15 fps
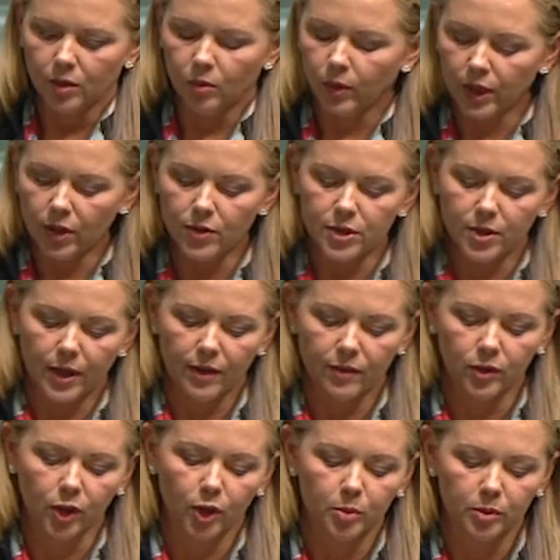we also have
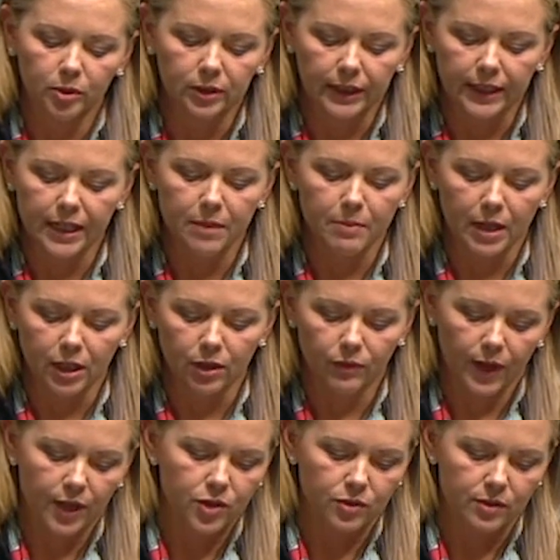global leading
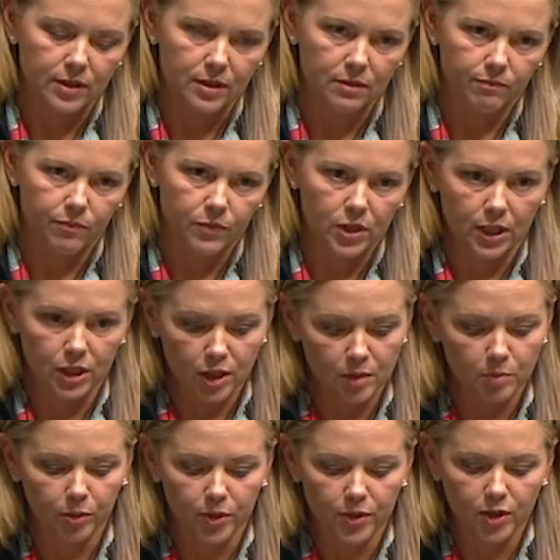manufacturers, such as
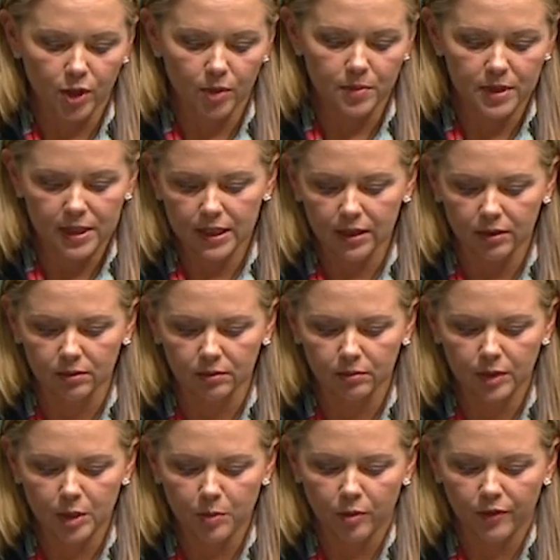BlueScope Steel,
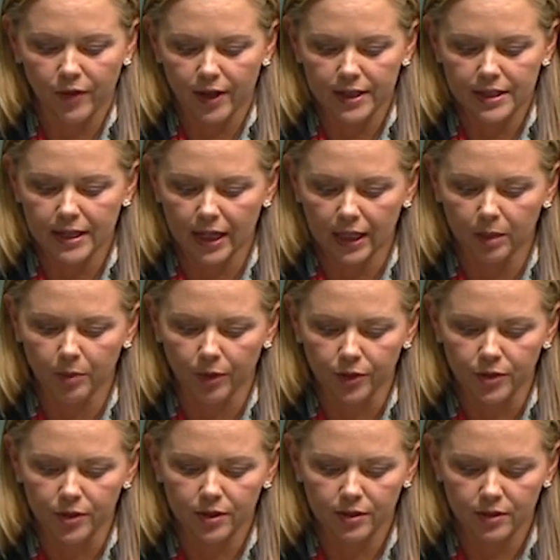which provides
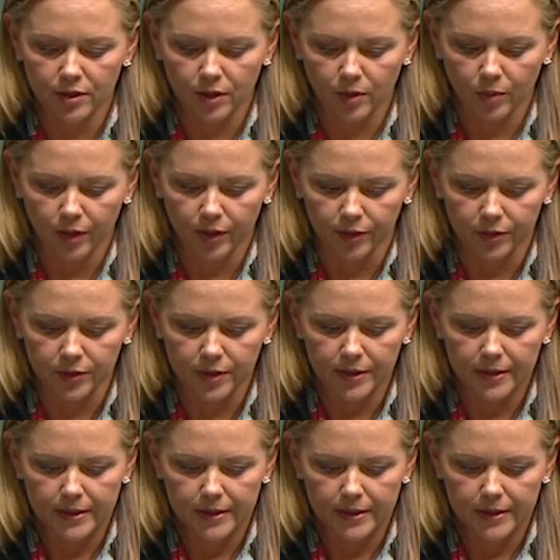ColourBond to the world.